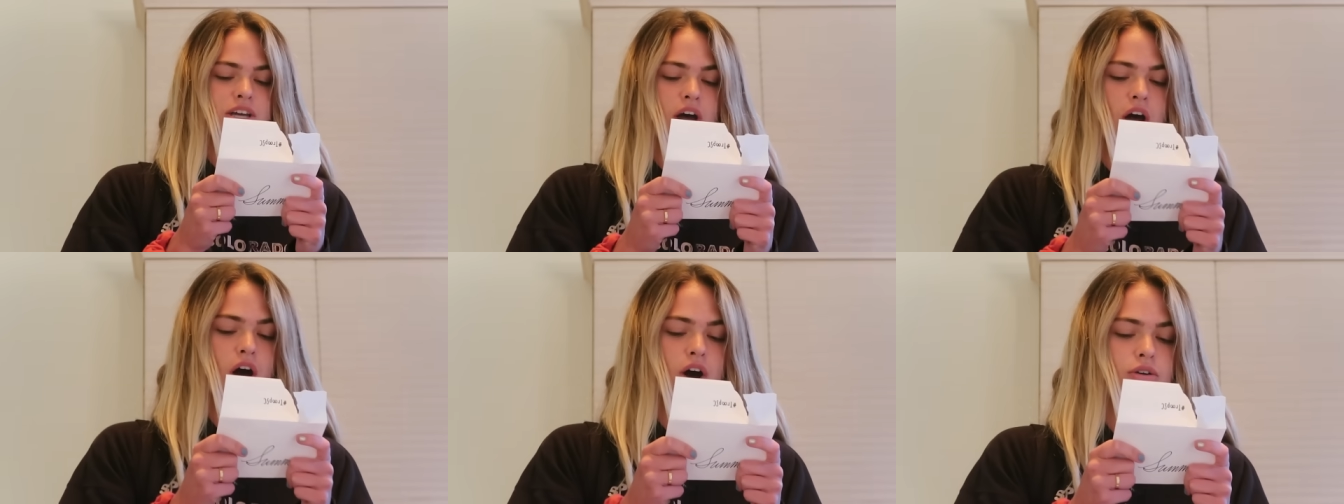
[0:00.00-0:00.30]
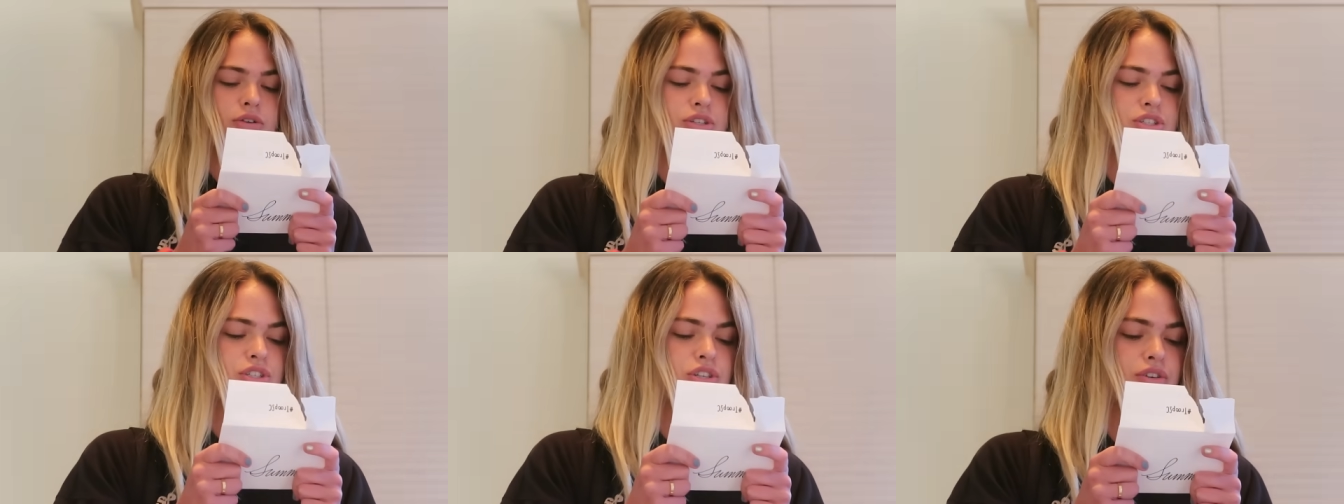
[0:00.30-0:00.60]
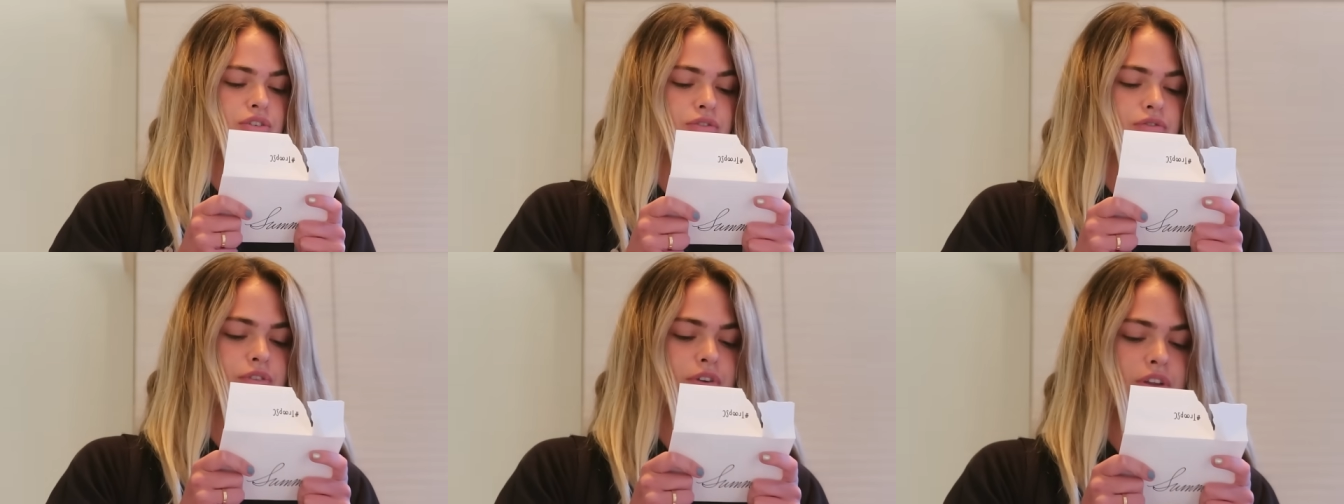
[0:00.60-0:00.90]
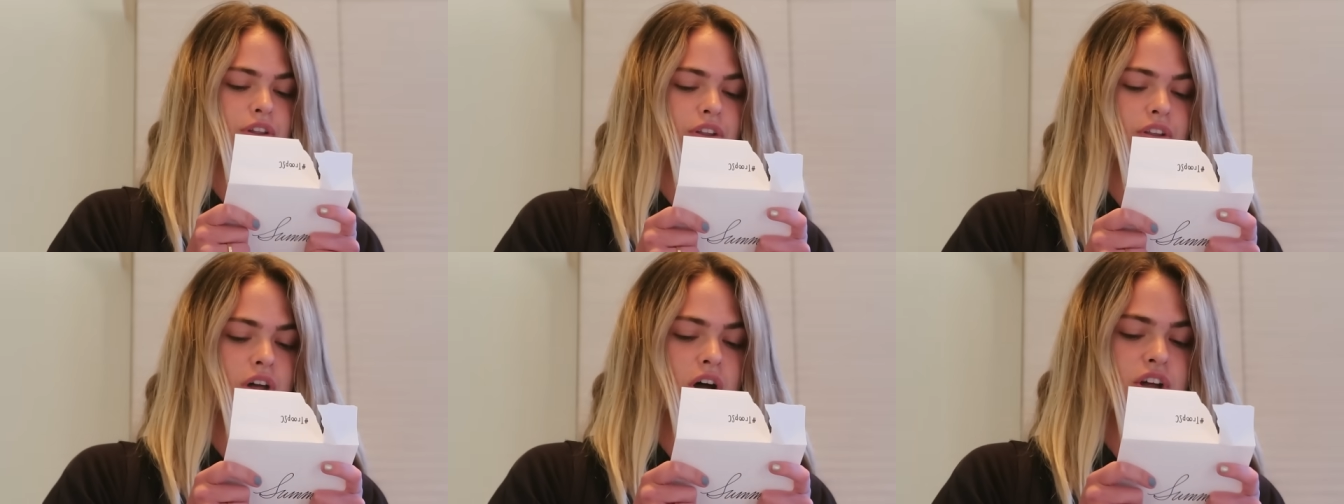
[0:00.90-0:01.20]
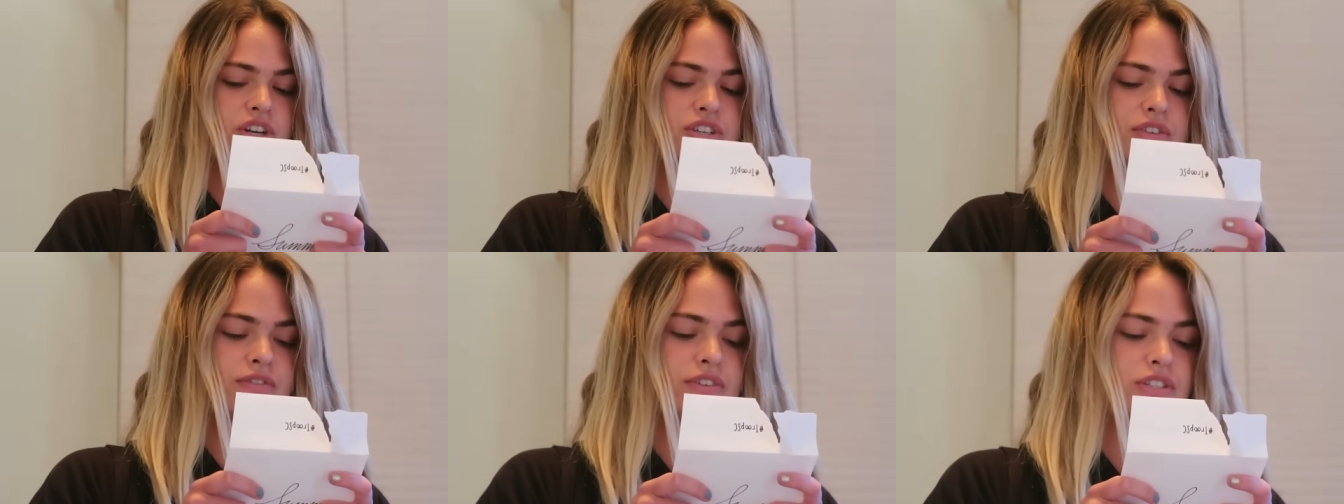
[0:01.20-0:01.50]
to host you for the
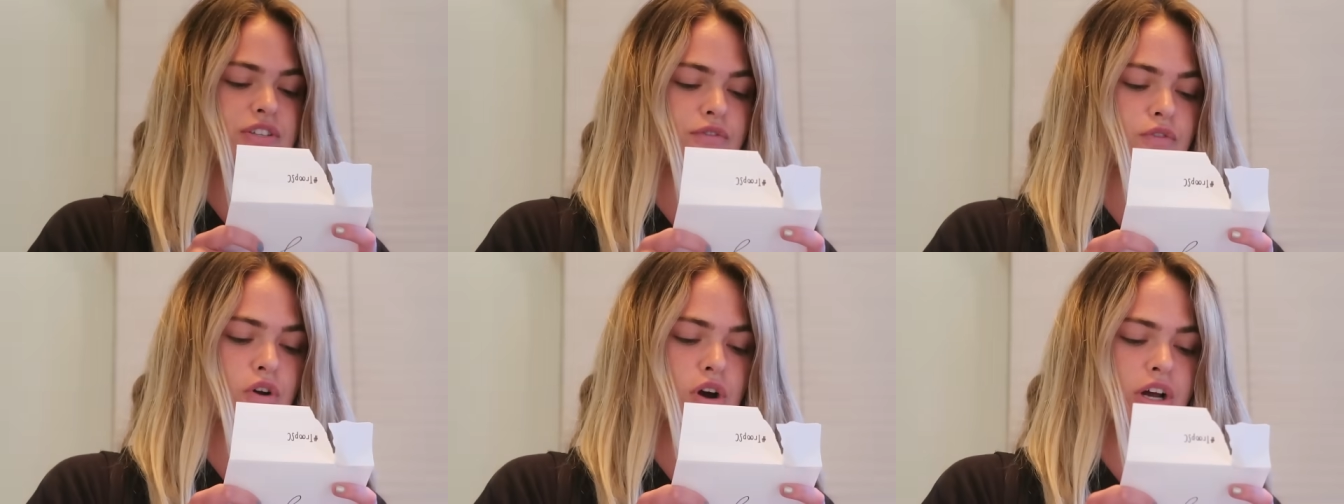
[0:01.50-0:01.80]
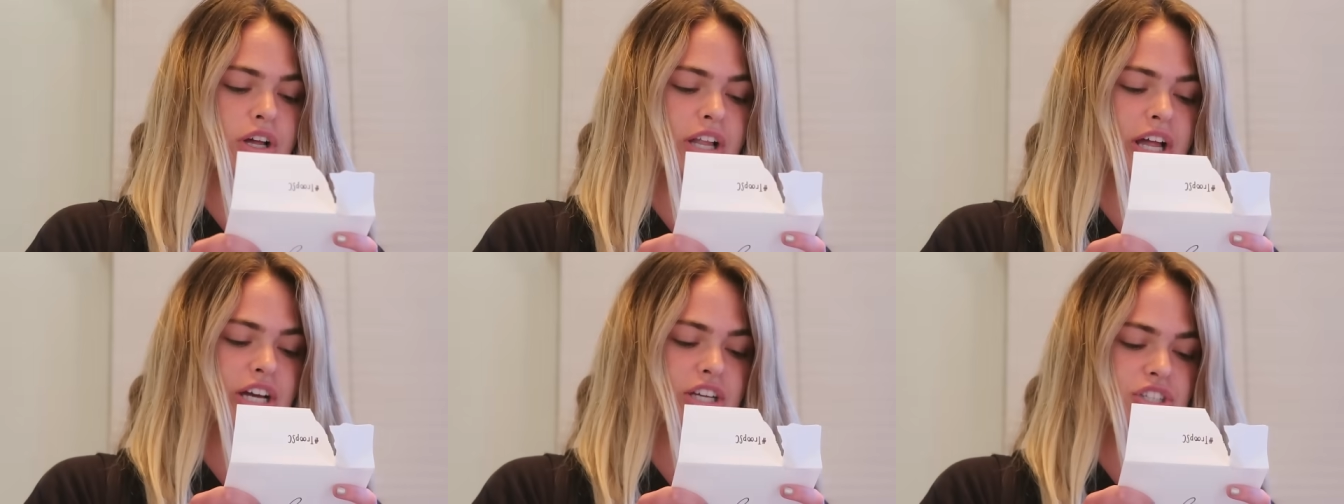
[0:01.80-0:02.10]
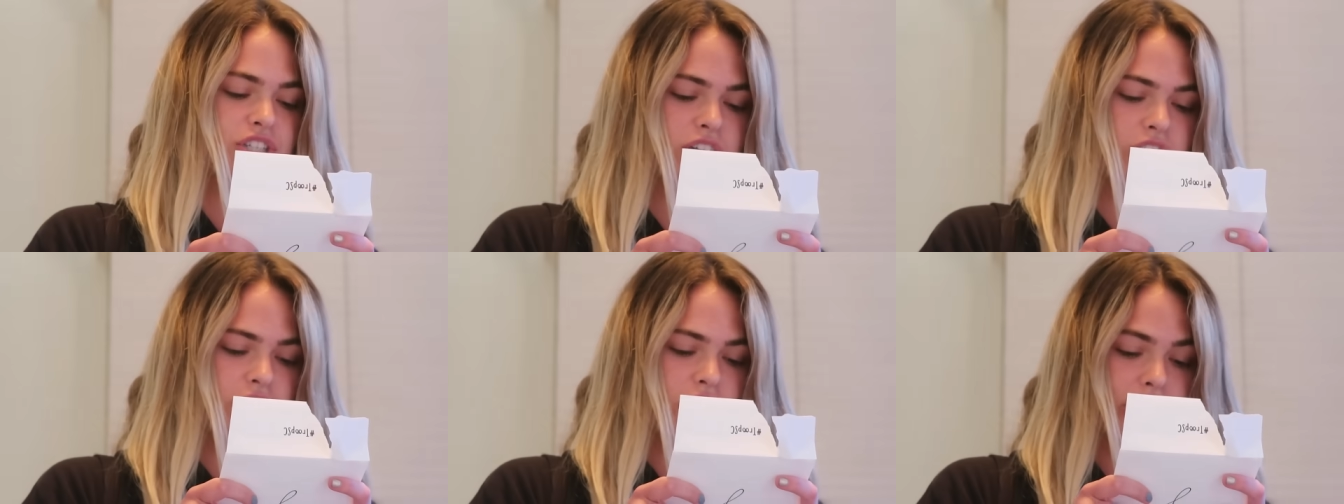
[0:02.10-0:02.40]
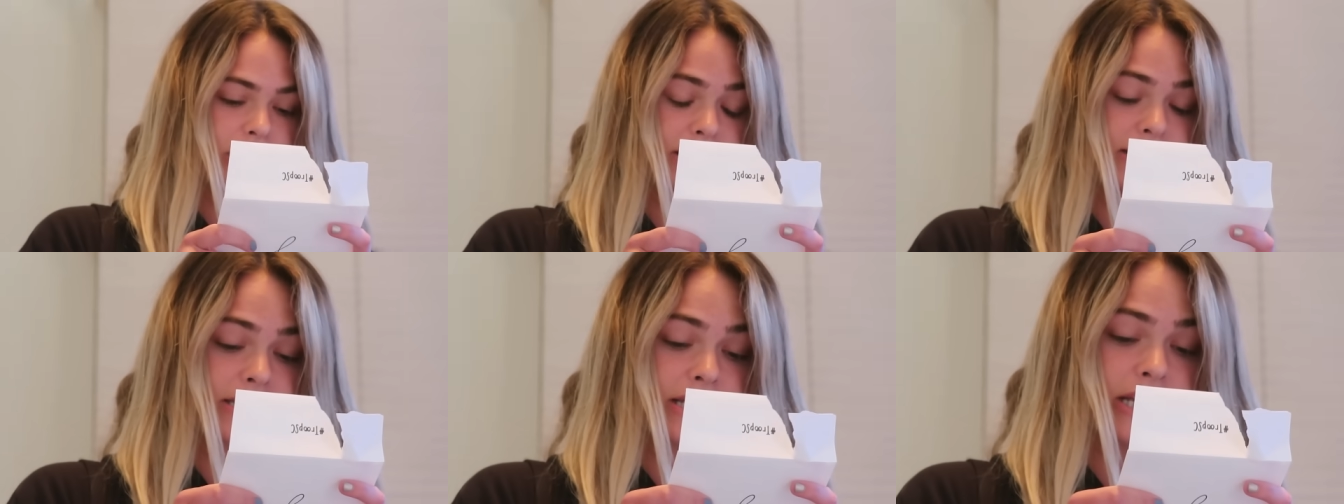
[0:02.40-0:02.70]
launch of the Sephora Collection Clean